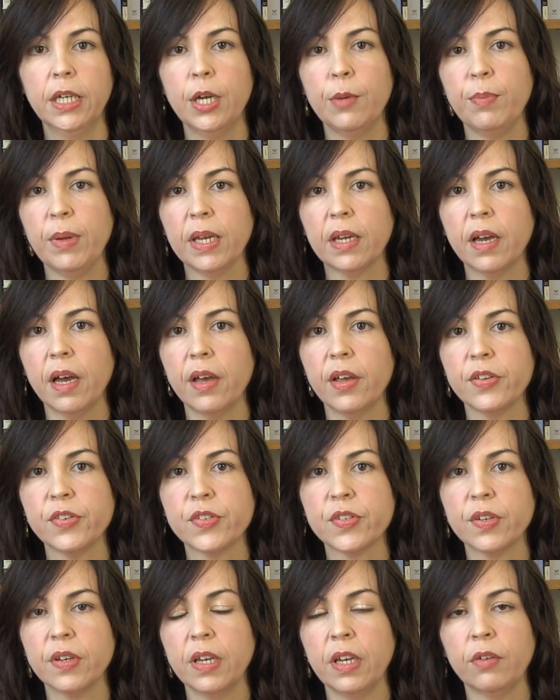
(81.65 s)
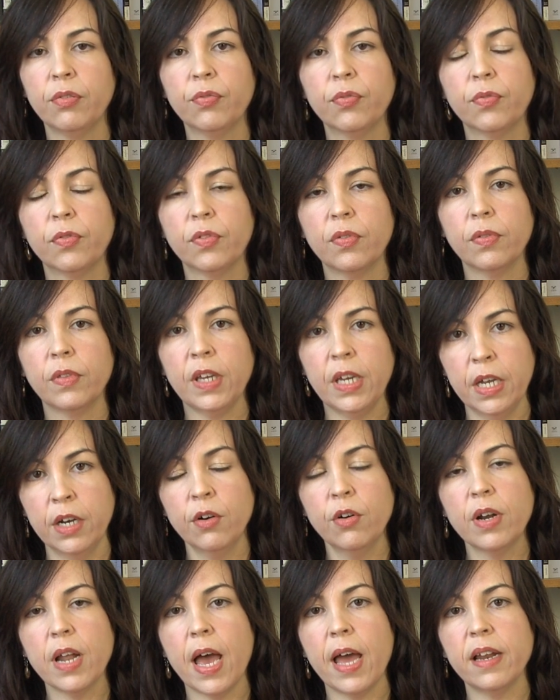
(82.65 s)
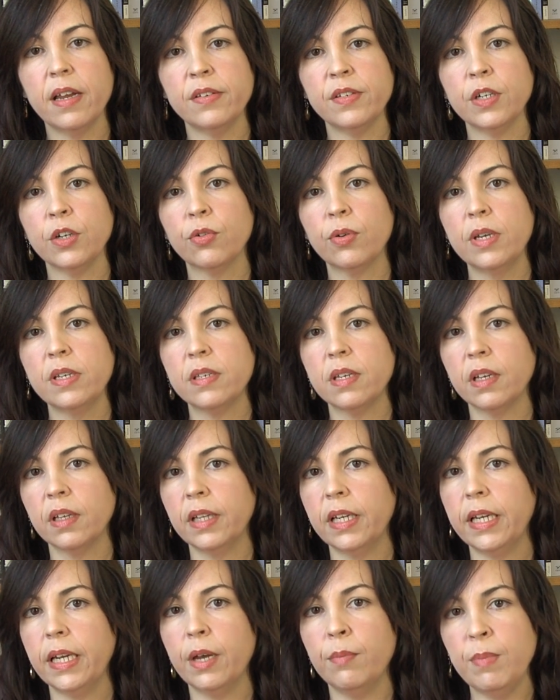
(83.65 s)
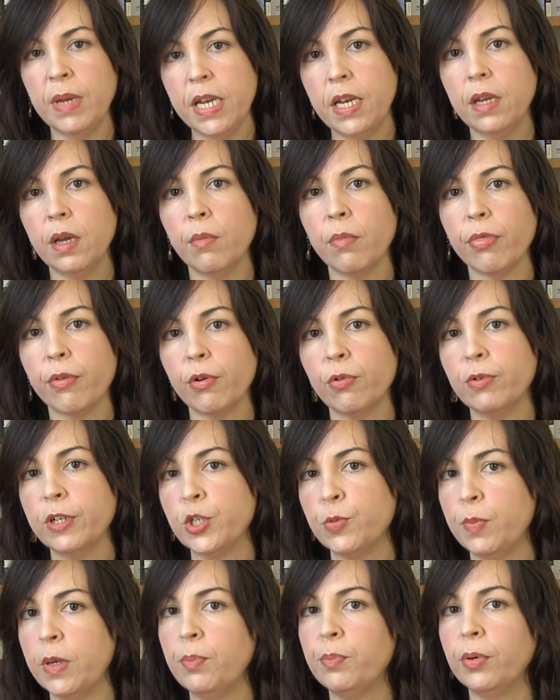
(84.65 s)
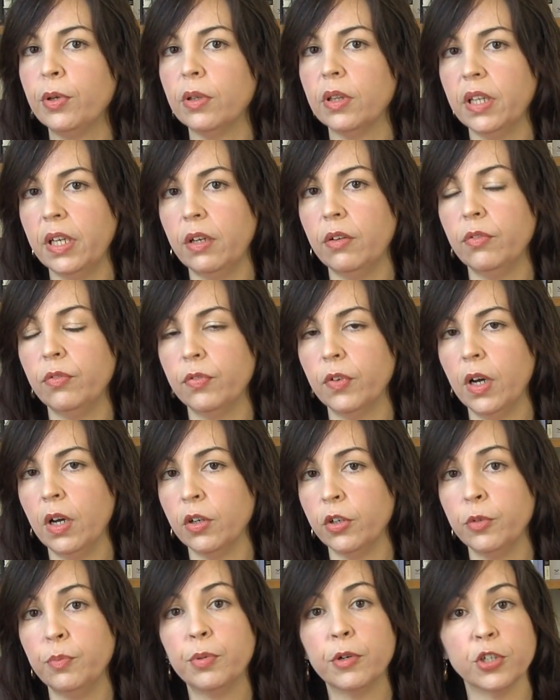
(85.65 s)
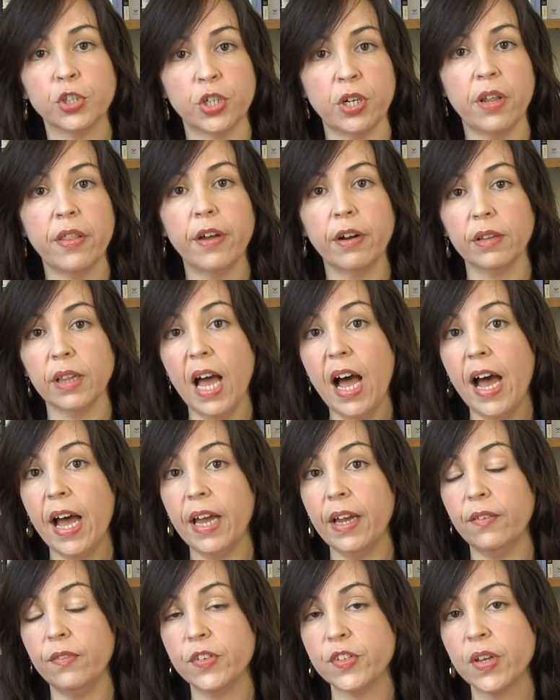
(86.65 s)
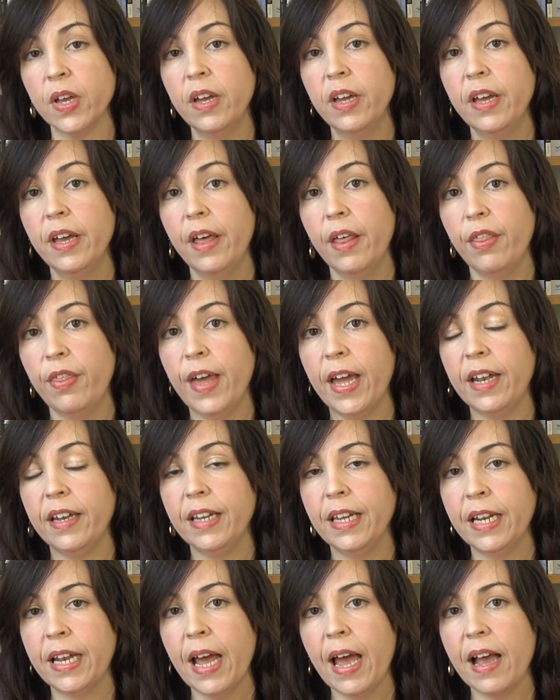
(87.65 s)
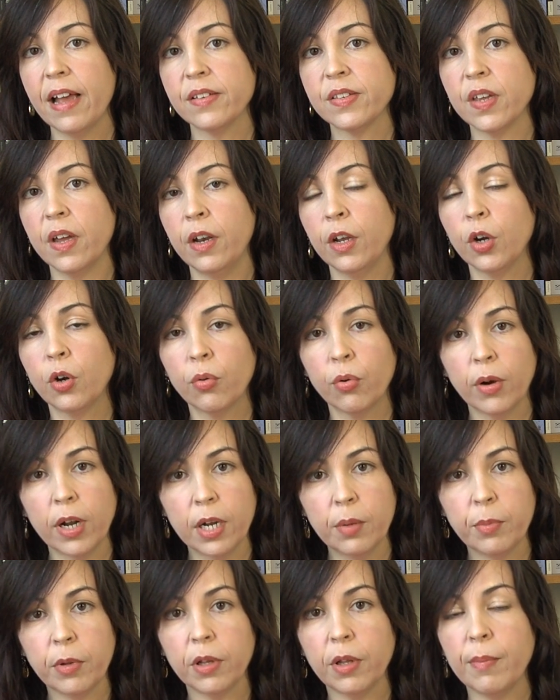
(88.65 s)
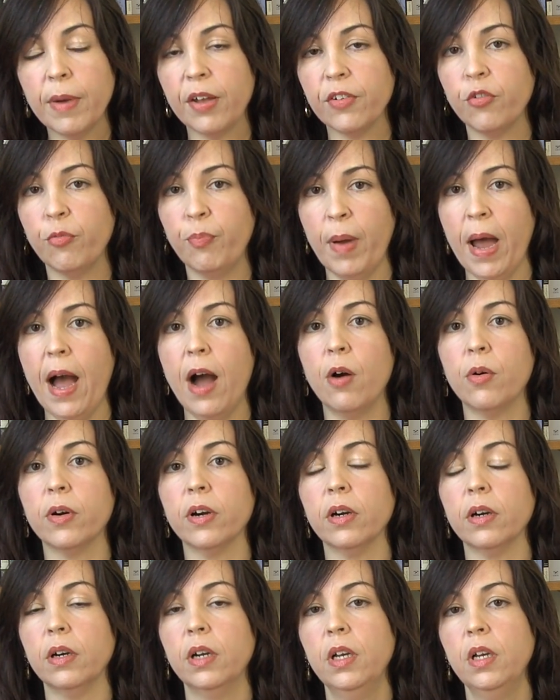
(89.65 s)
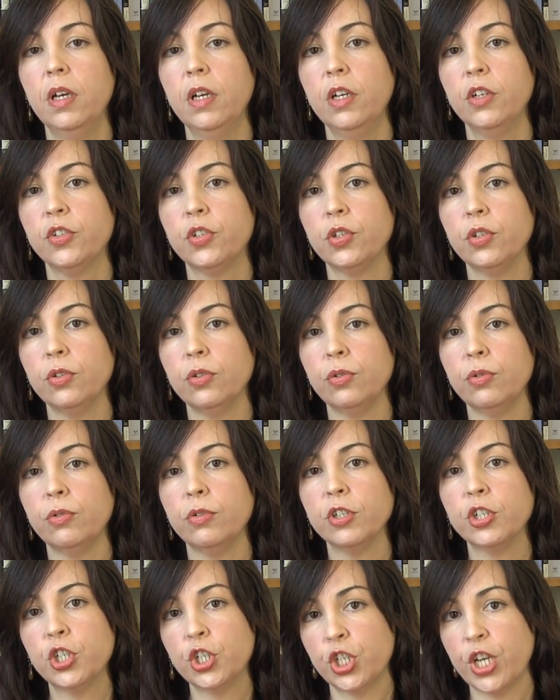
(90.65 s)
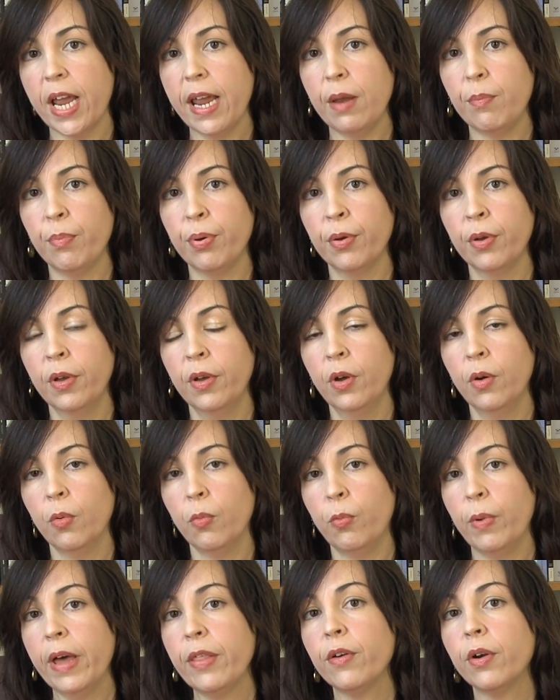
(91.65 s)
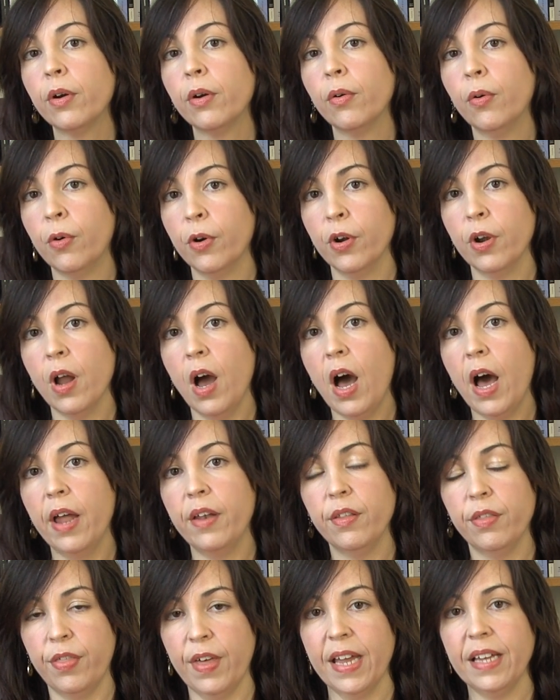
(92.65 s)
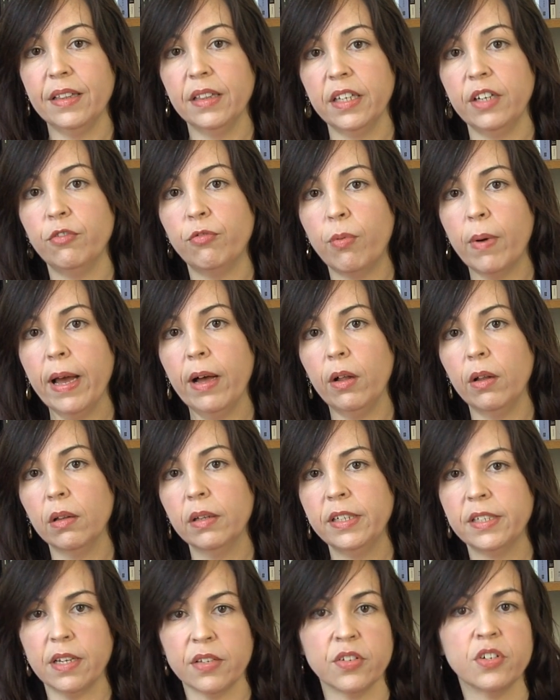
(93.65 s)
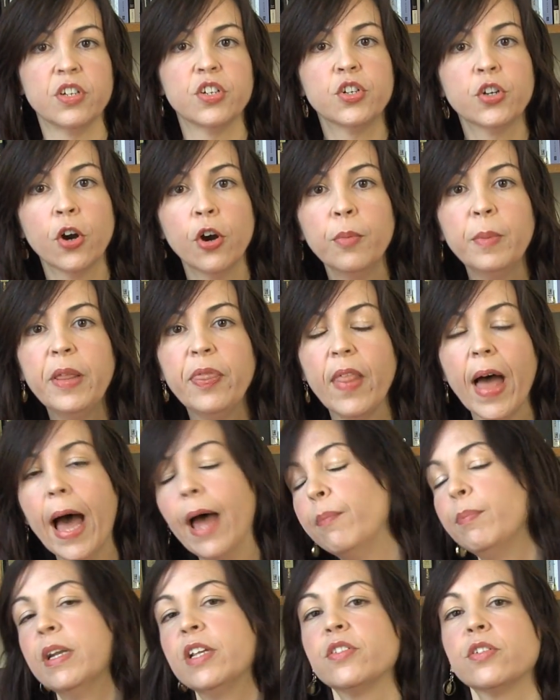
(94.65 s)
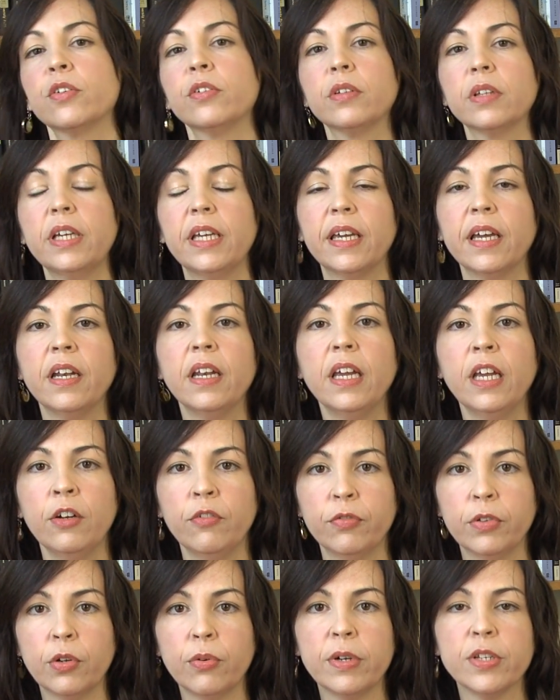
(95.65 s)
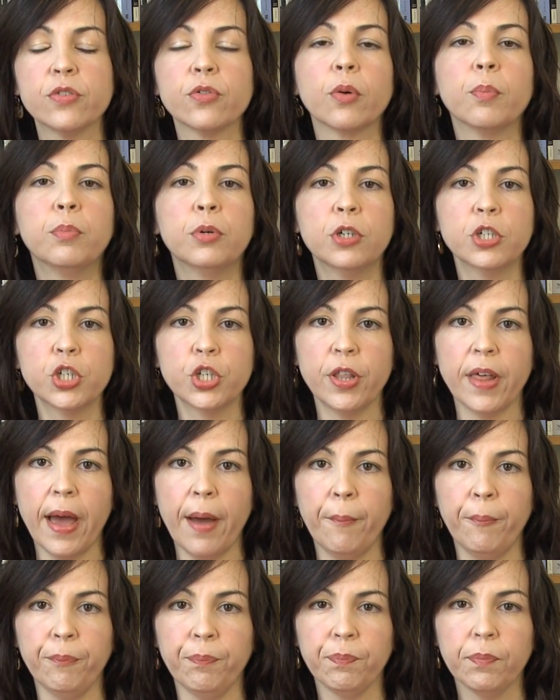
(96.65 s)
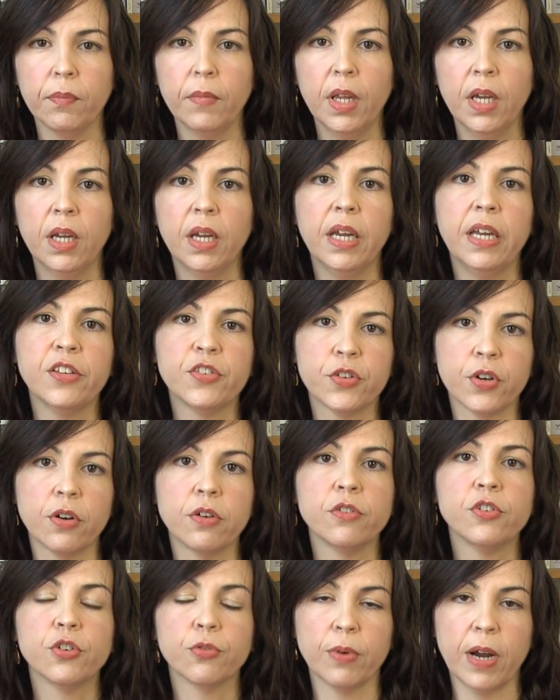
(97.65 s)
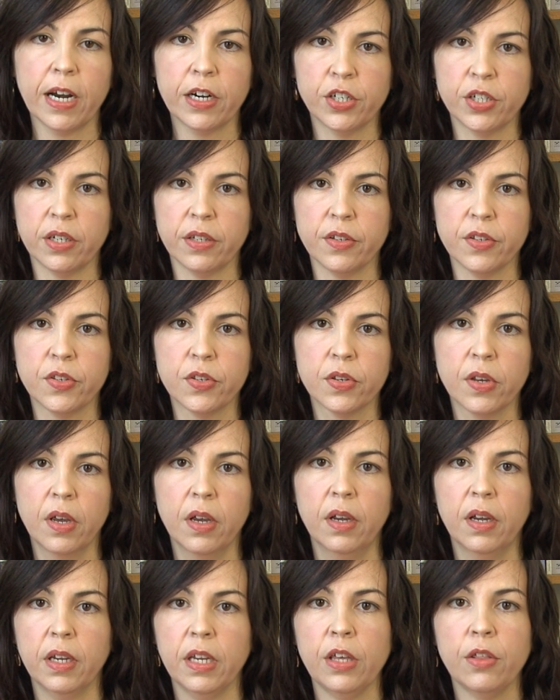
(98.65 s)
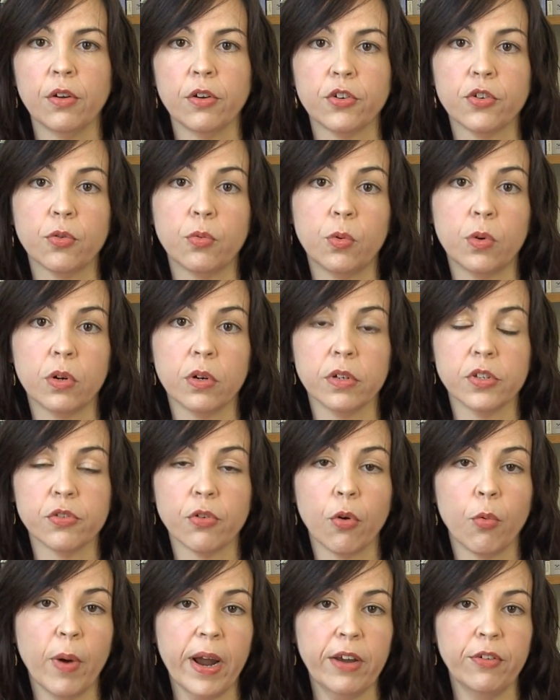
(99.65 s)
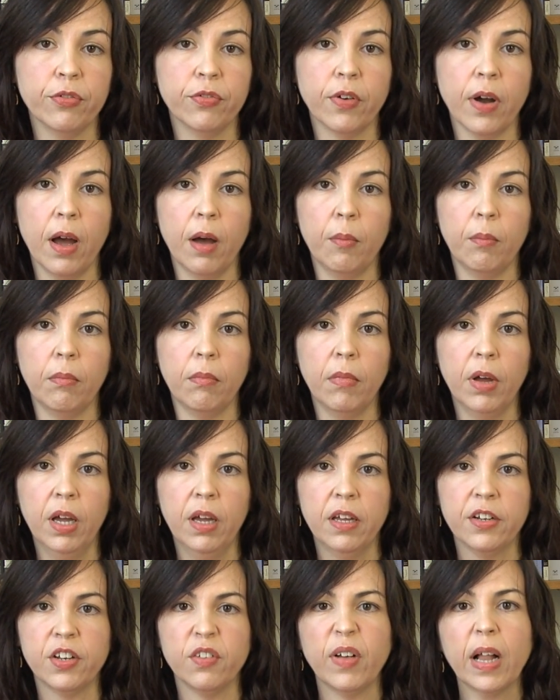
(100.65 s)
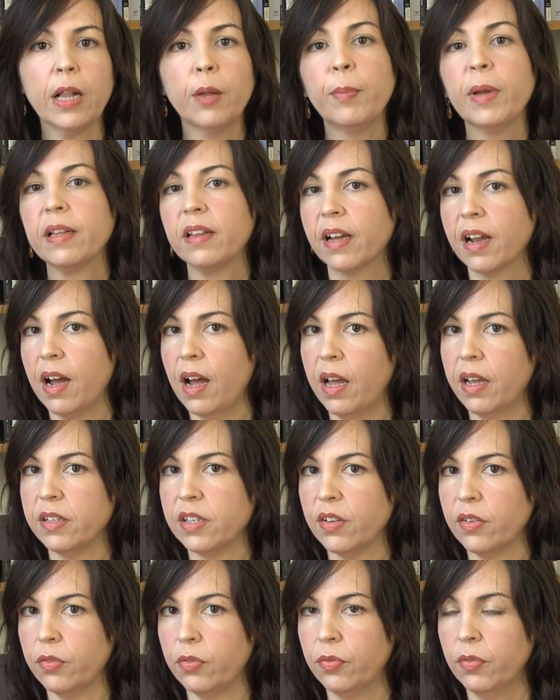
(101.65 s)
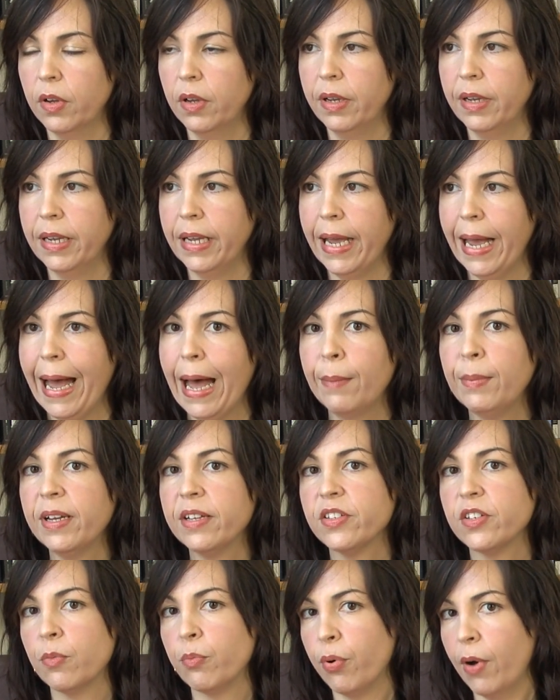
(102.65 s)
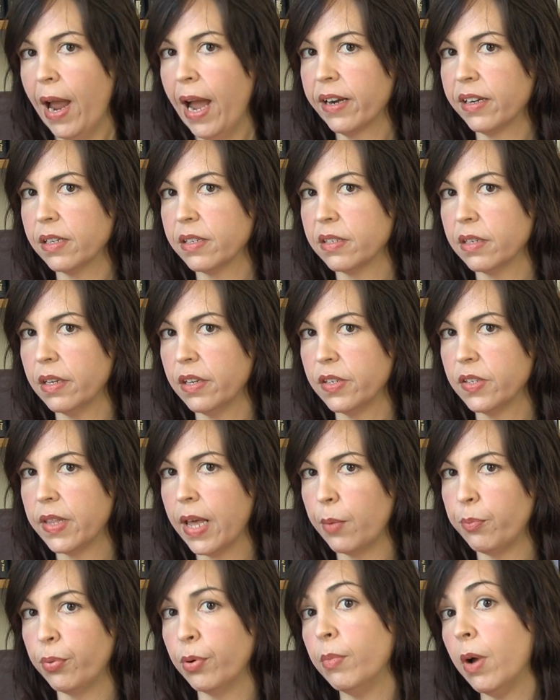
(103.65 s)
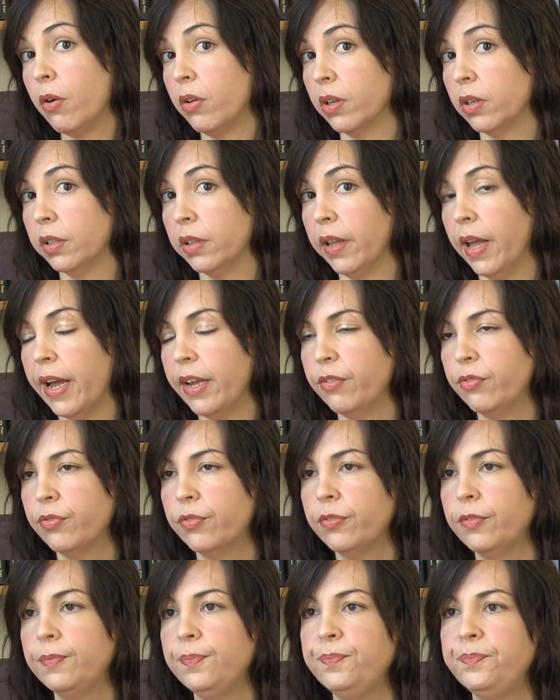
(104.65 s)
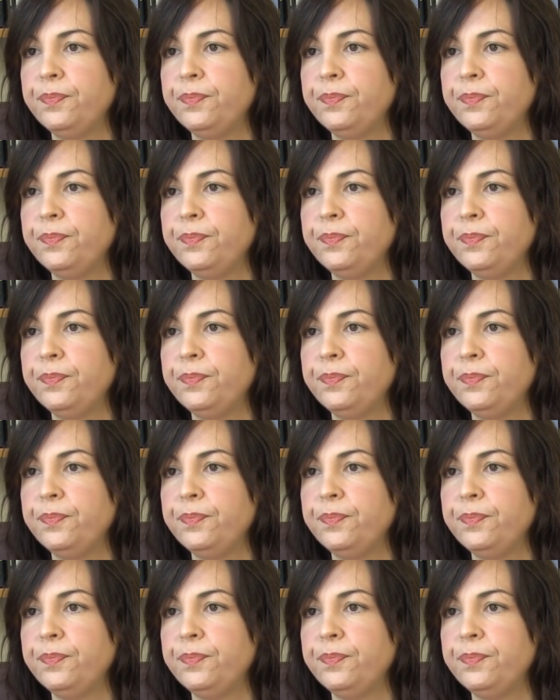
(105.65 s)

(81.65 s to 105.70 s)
Because if the internet is increasingly a medium through which people live a good portion of their lives, then it has an incredible amount of power to shape whether or not they live well. It doesn't determine that, but it certainly can influence or push them in certain directions, either towards or away from developing the kinds of habits and practices that promote a good life.